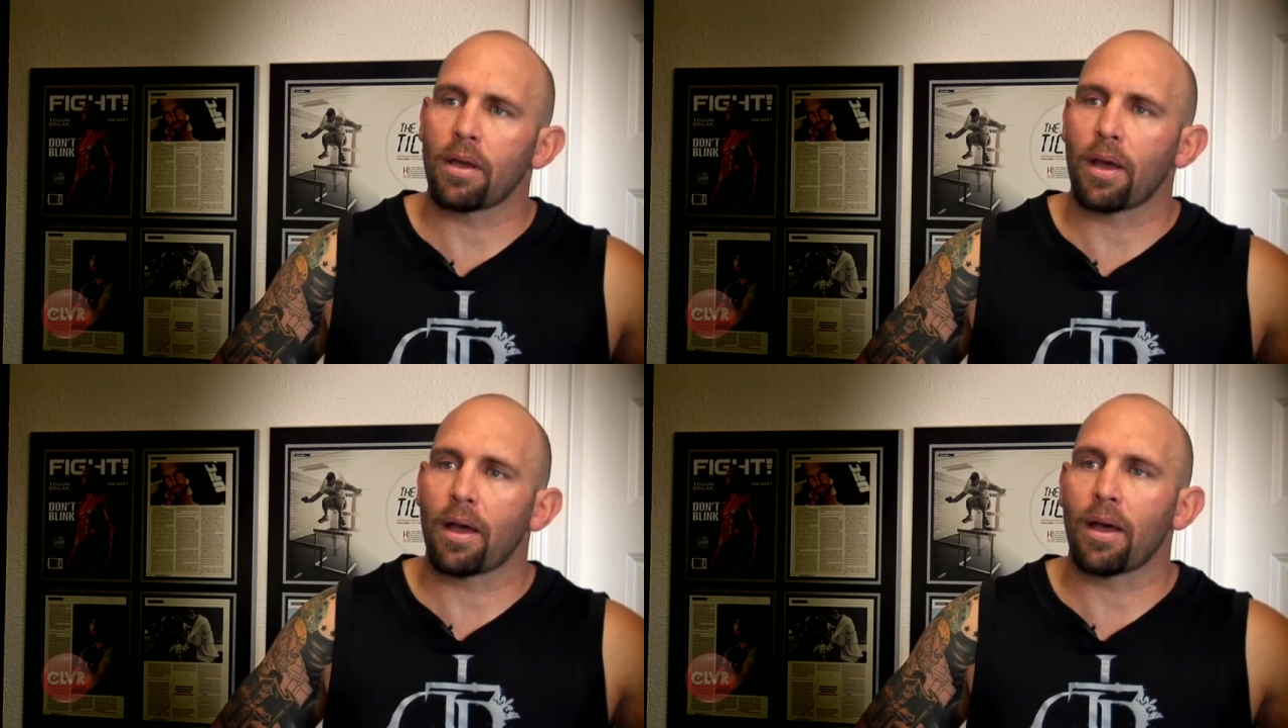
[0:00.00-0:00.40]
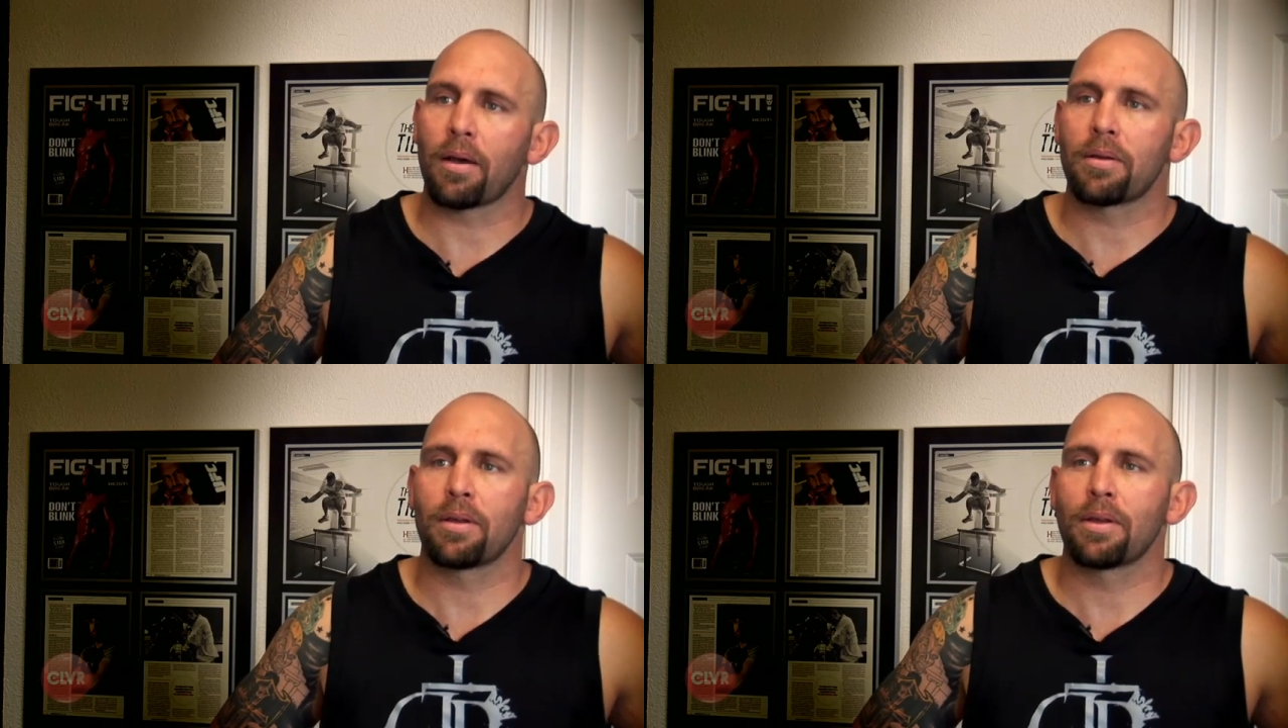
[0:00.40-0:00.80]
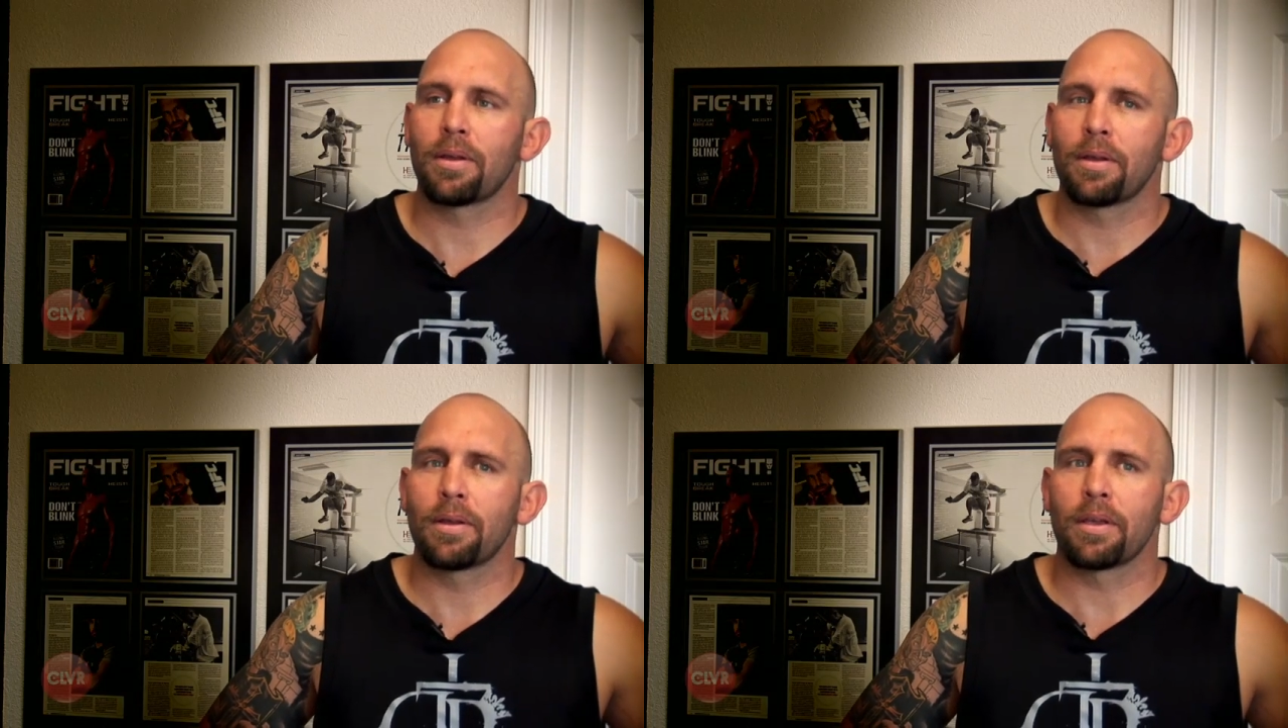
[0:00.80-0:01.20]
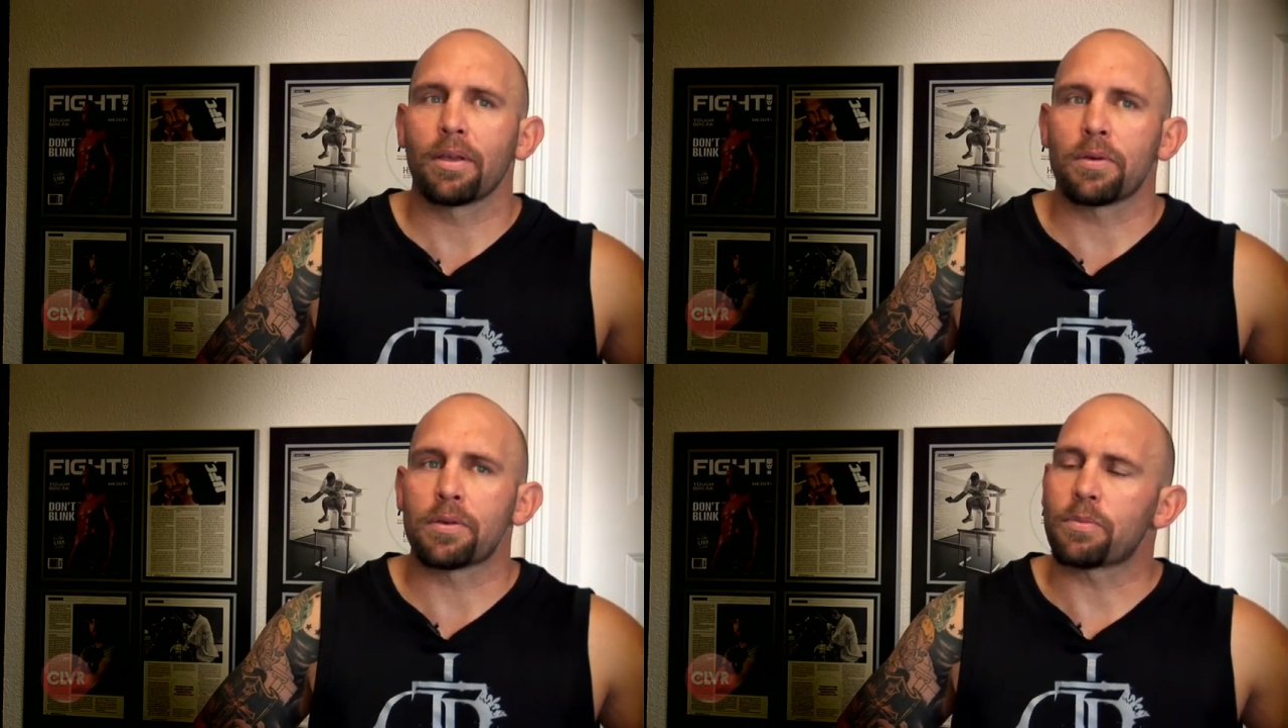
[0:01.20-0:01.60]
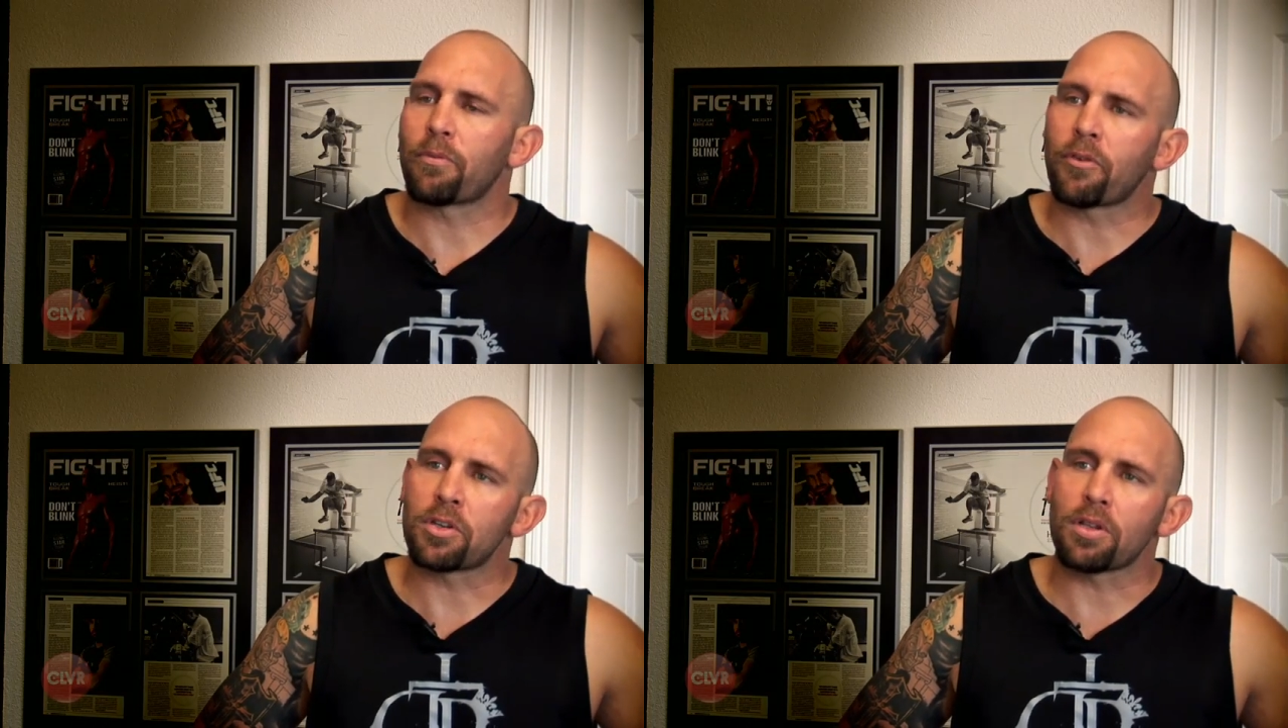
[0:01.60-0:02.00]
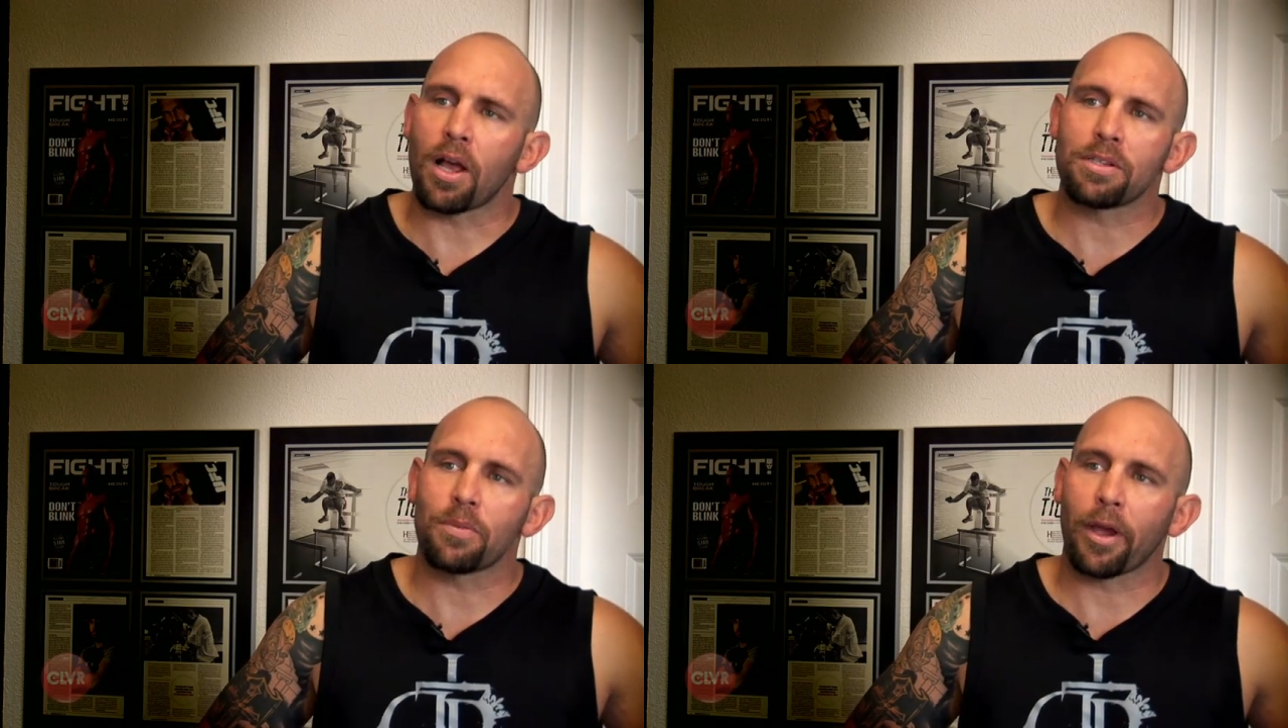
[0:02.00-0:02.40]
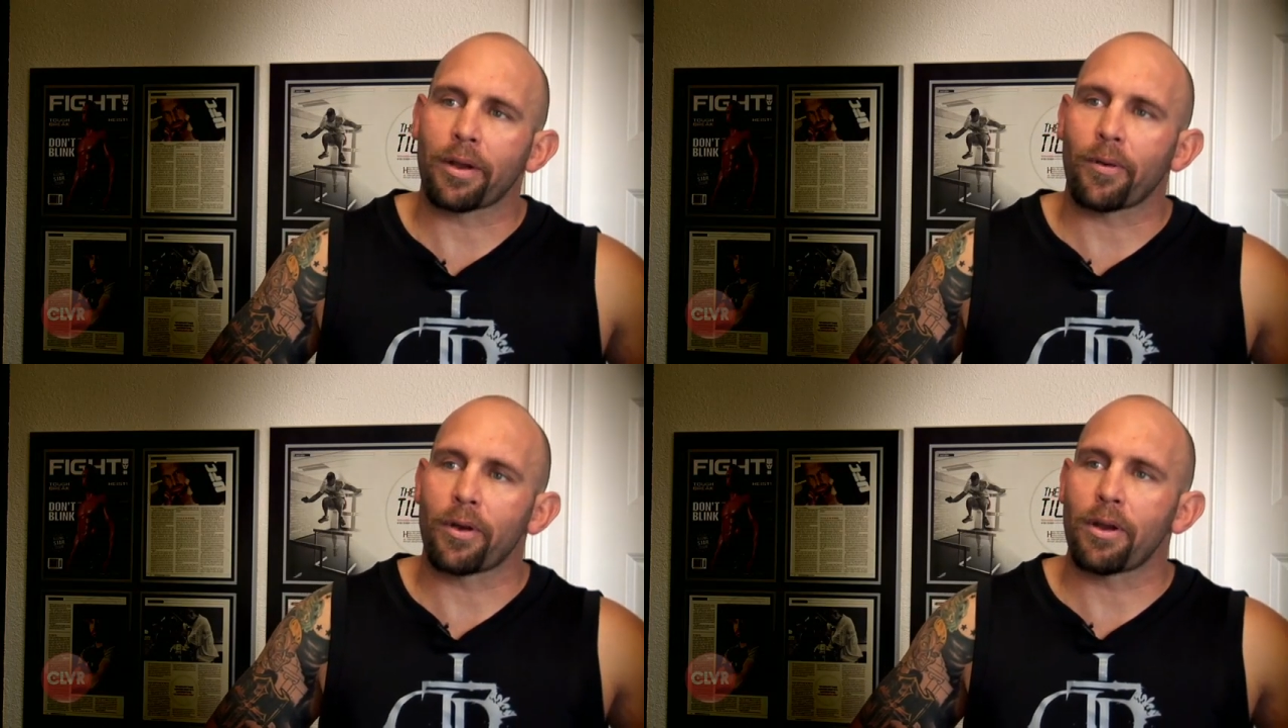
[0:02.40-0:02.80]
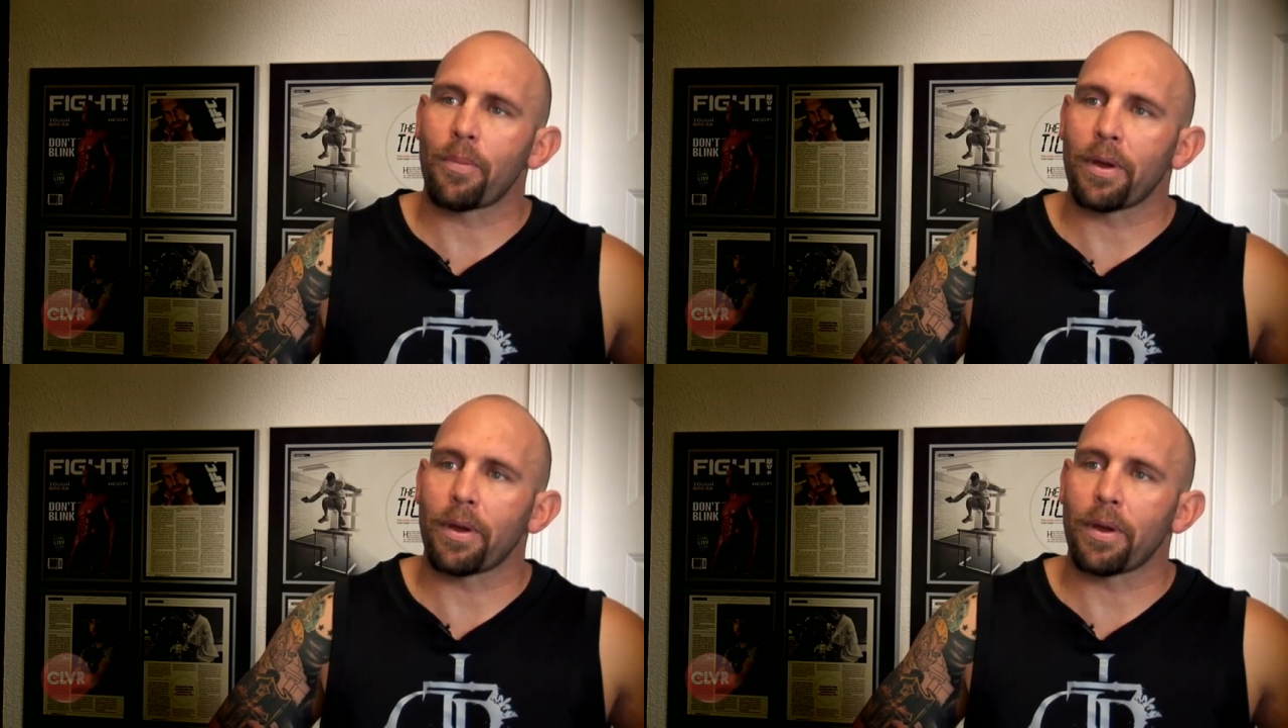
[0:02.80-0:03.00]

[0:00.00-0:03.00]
Uh, it was first loss of my career,